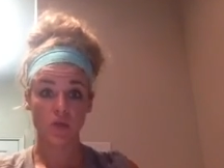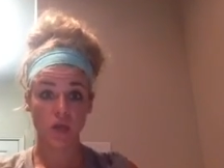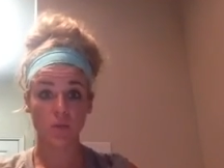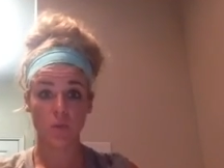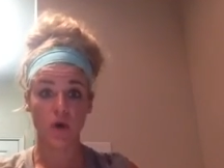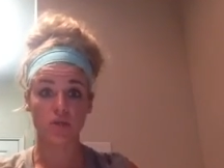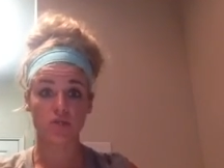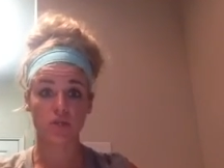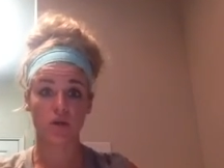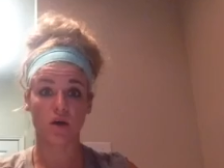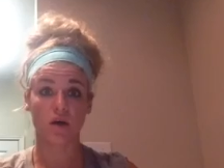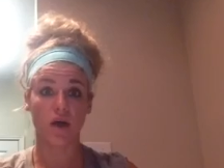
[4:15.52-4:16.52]
So keep watching,
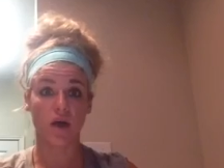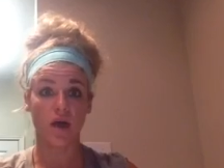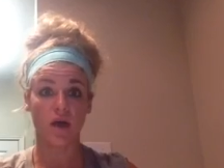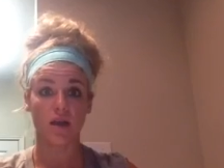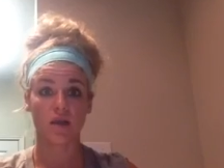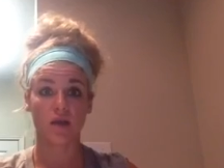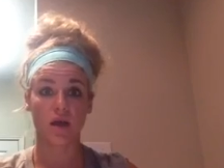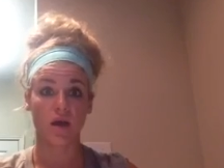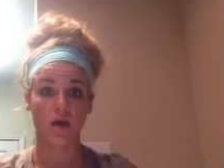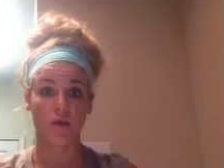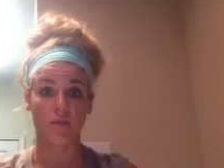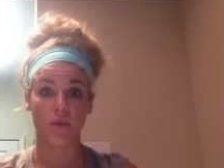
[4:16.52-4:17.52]
y'all, and
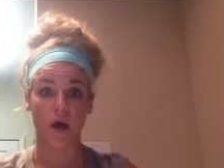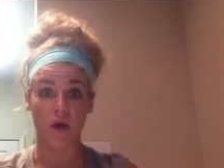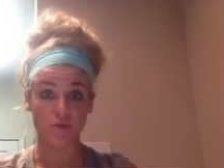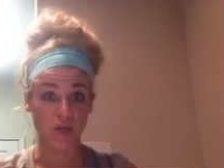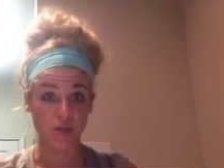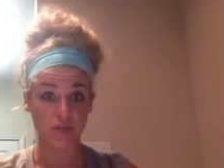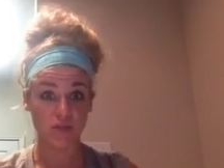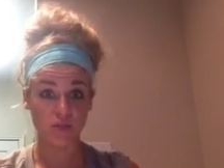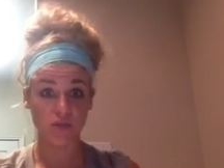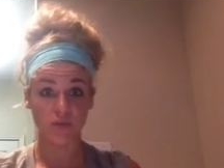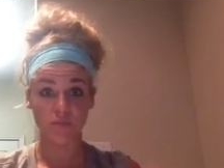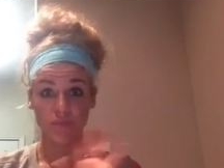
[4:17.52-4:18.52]
I will talk to you
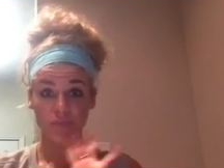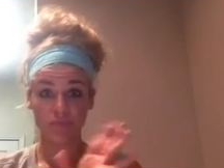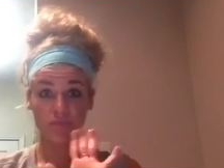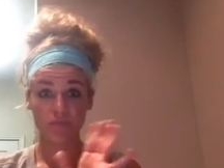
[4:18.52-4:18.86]
soon.